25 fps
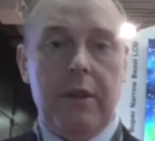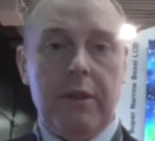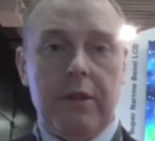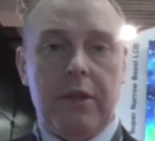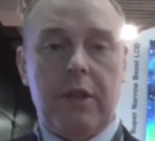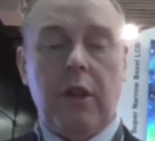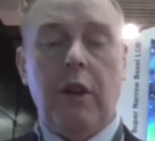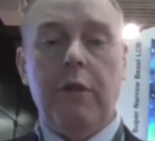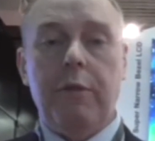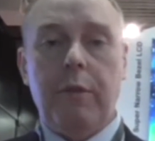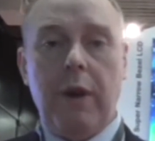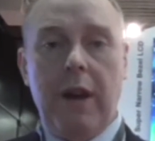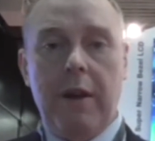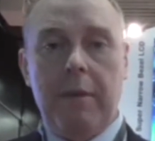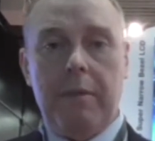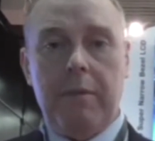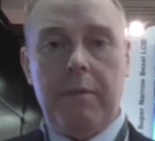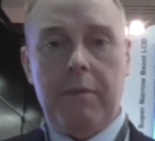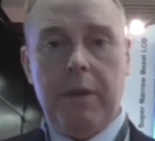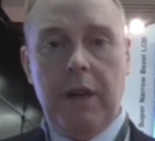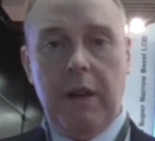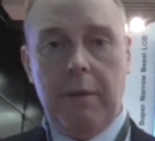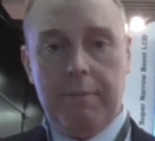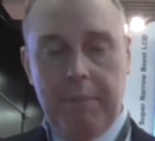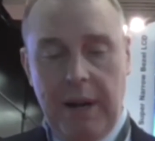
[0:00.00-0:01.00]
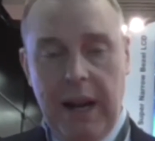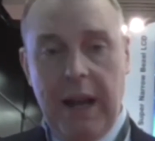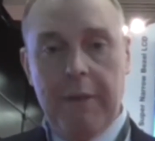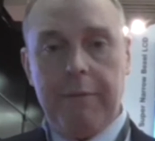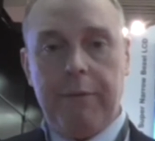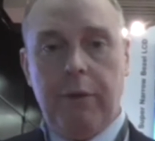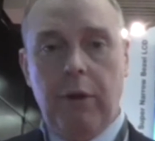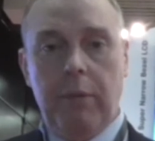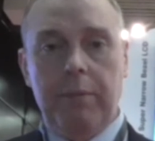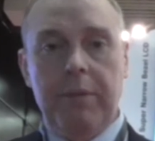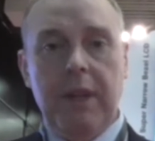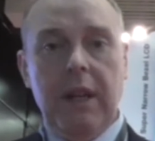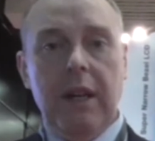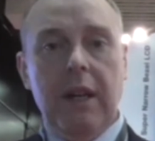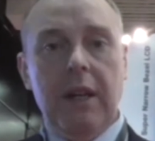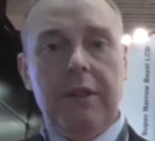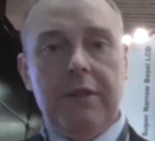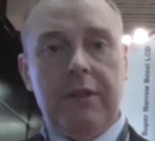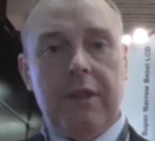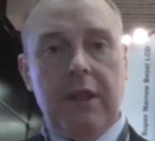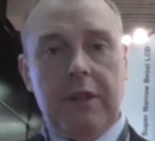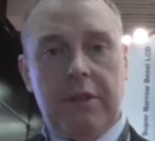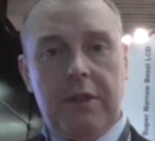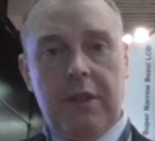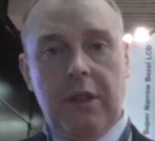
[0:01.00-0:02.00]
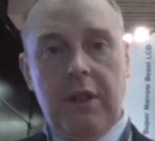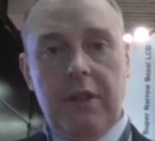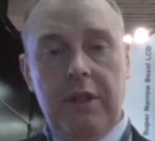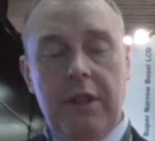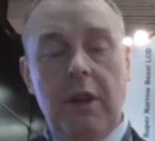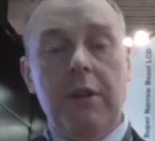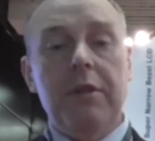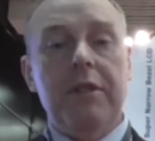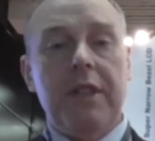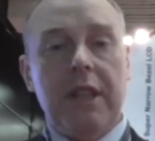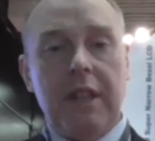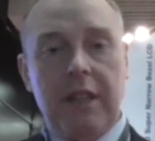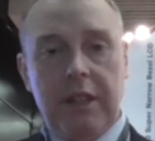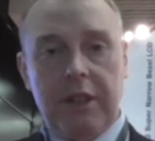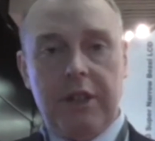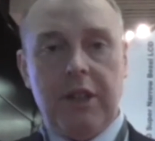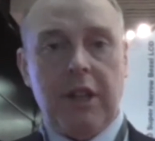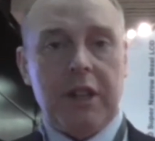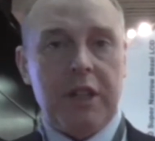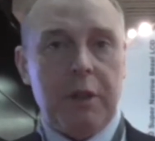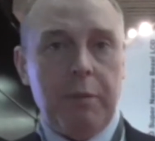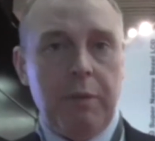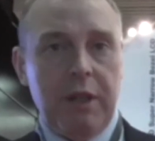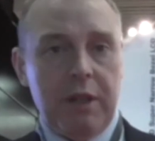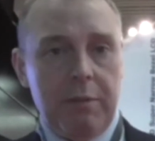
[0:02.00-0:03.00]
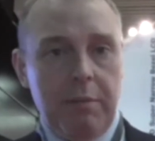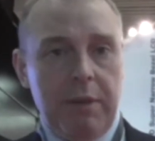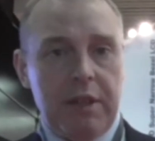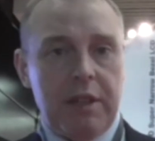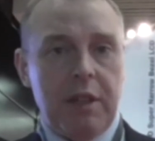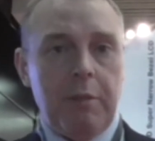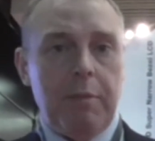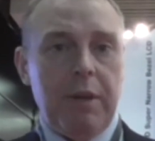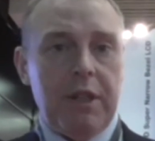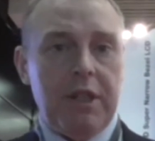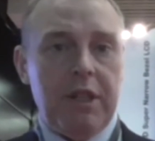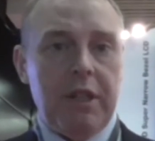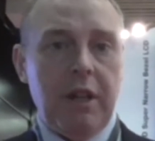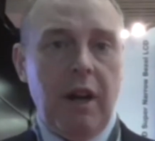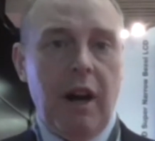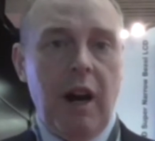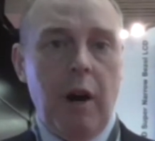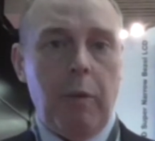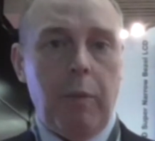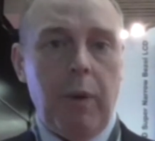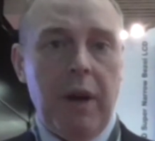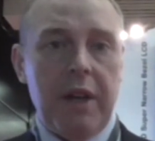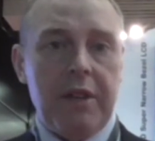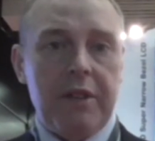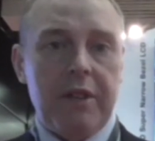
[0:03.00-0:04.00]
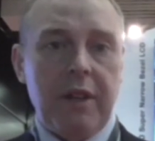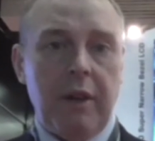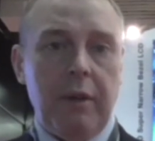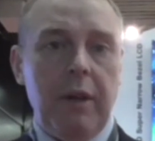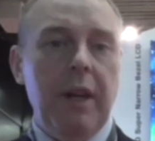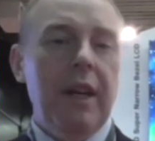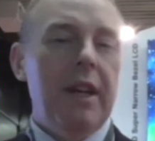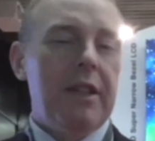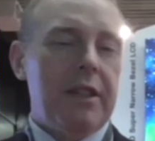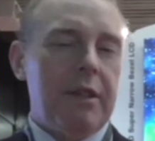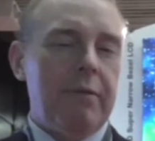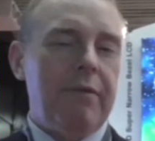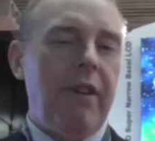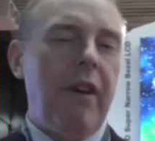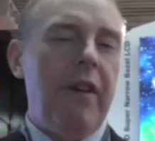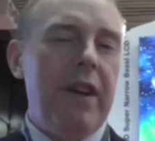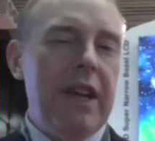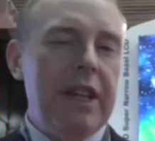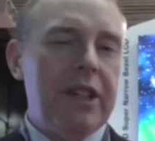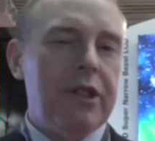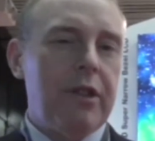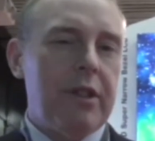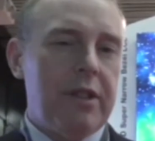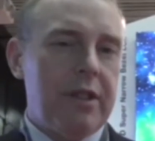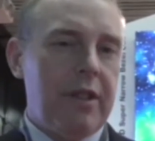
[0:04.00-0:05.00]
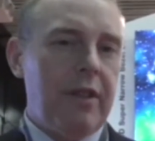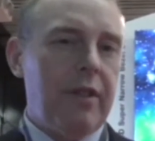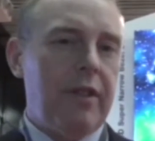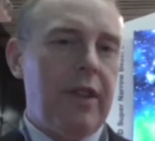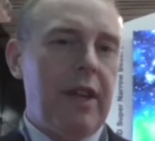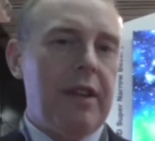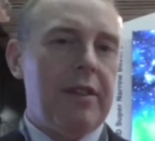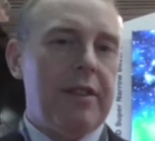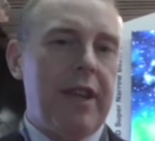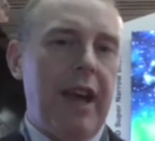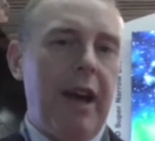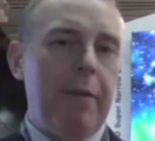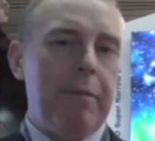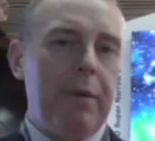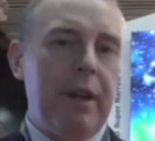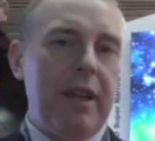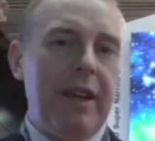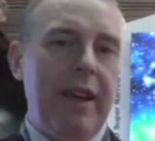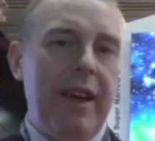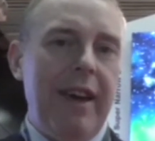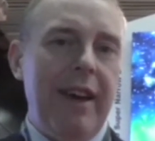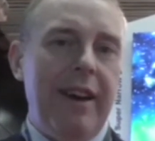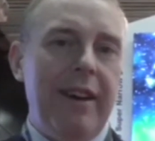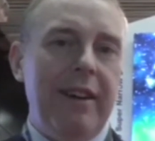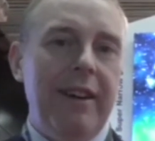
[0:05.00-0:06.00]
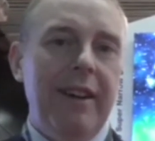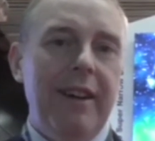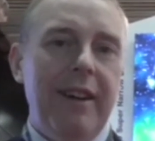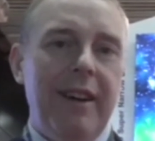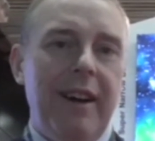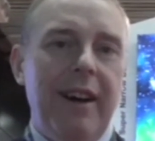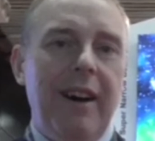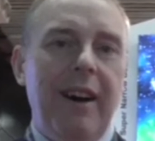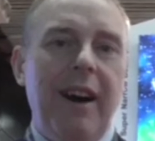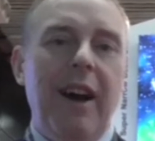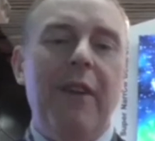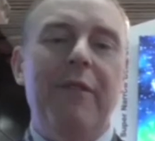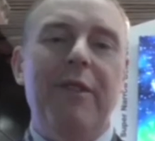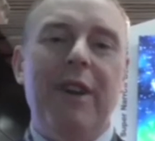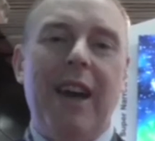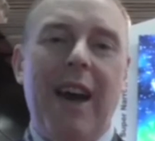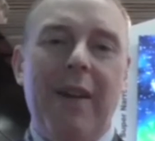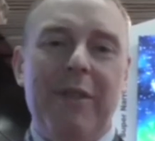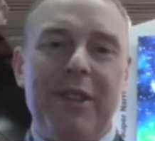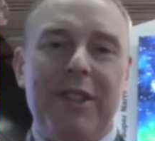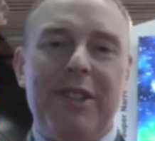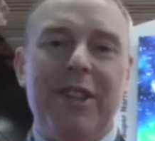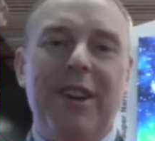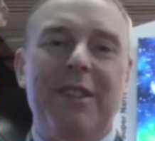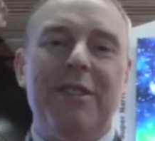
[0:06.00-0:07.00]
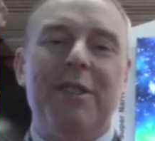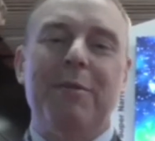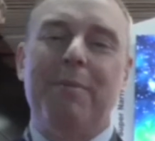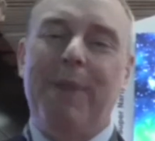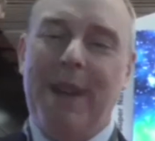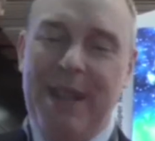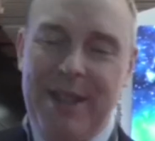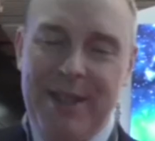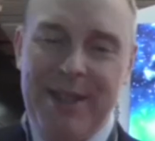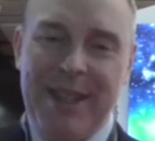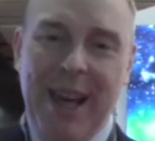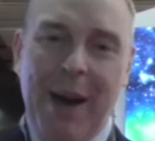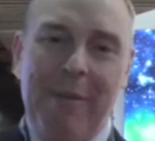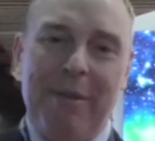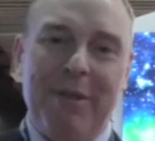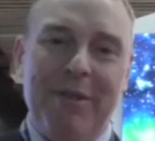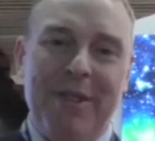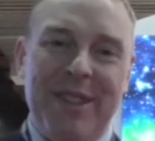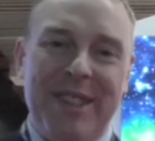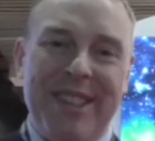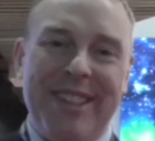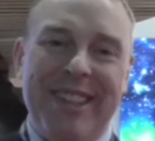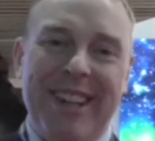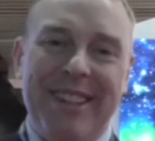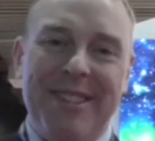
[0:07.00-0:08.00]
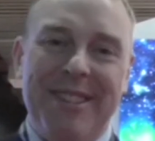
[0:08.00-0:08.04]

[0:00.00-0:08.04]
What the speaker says: software platform that's used in conjunction with Mitsubishi hardware. So some very interesting things happening here. If you have a chance, please come and visit